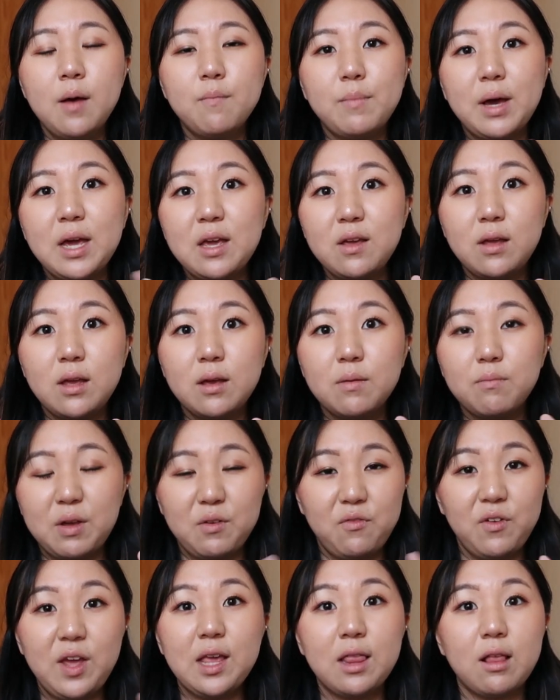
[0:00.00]
my
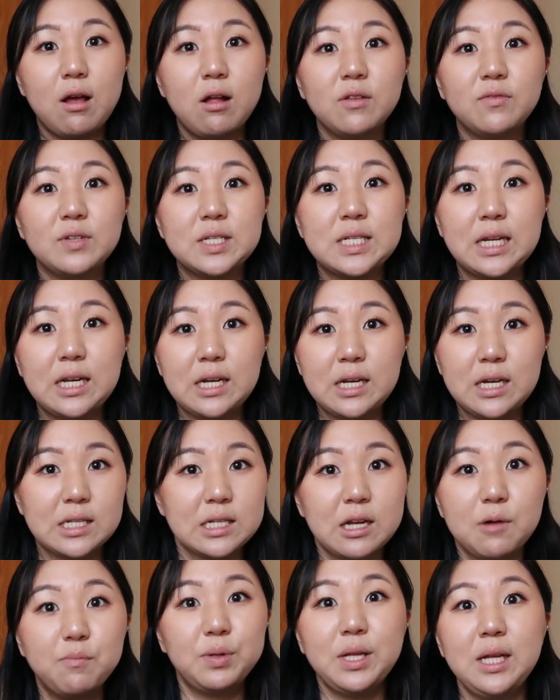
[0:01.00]
faith all of a sudden
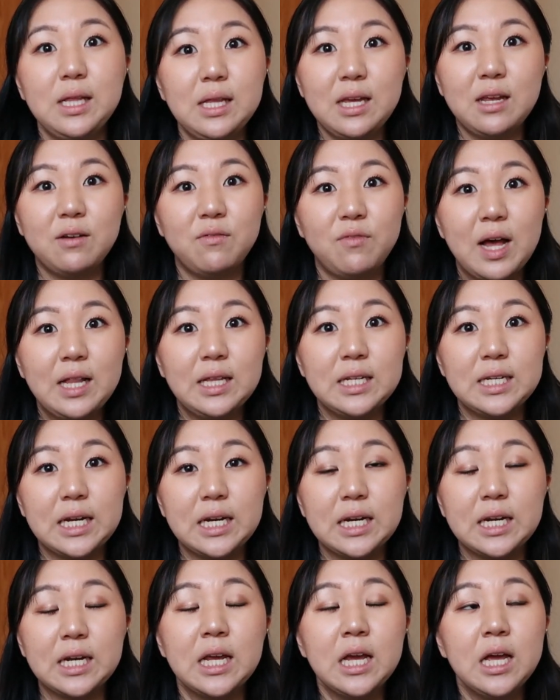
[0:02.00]
is completely
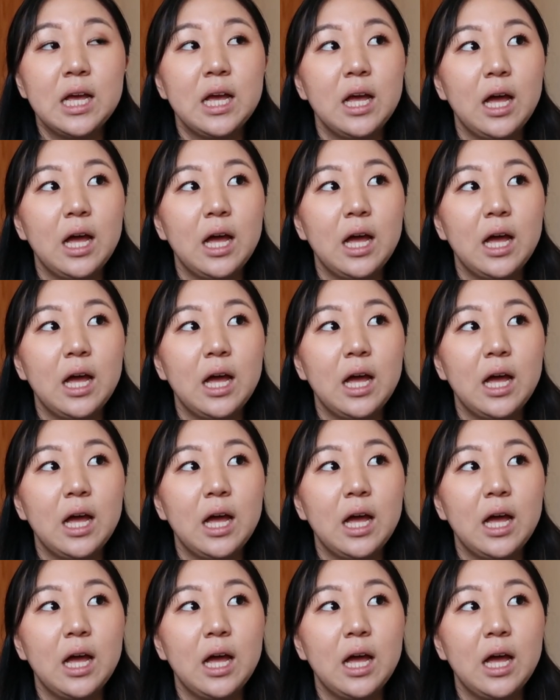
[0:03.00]
invalidated,